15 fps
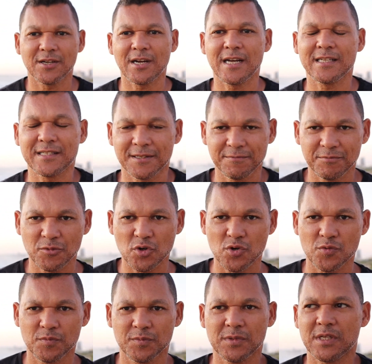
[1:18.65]
Alright,
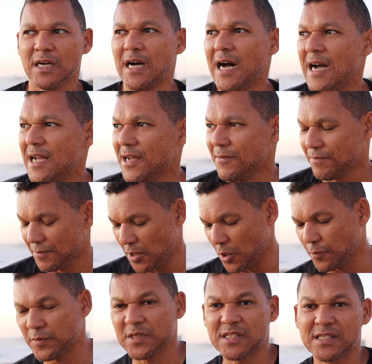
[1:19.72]
cool. So I
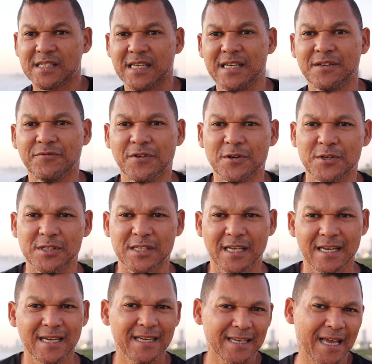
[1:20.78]
hope this is getting focused.
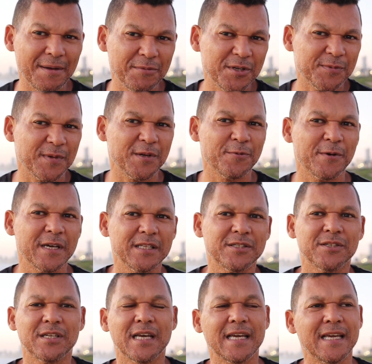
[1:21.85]
Camera's being weird
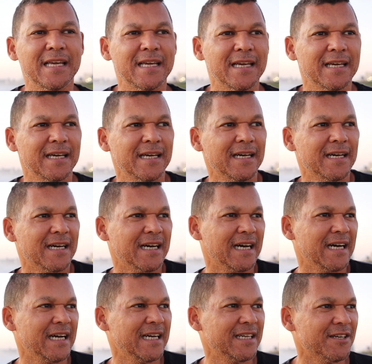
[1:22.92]
today.
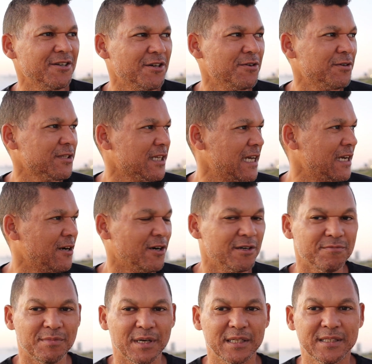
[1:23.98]
I don't know what's going
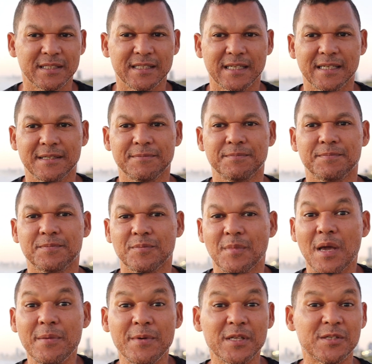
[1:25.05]
on, but
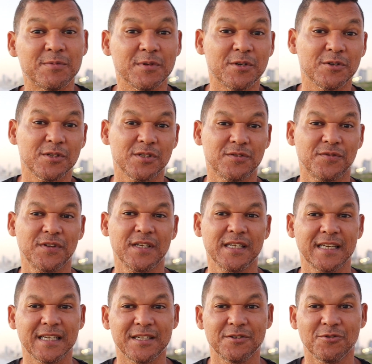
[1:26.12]
maybe it's because it's
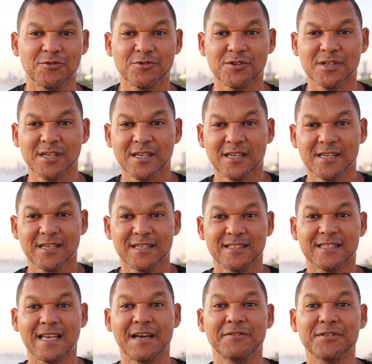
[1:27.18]
feeling ignored.
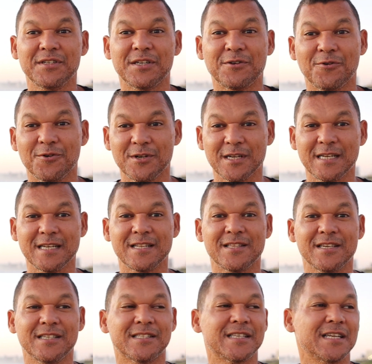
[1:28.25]
So I haven't recorded
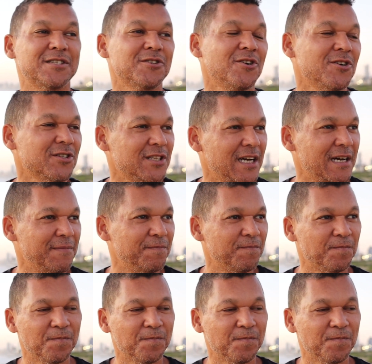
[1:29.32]
anything in such a long time.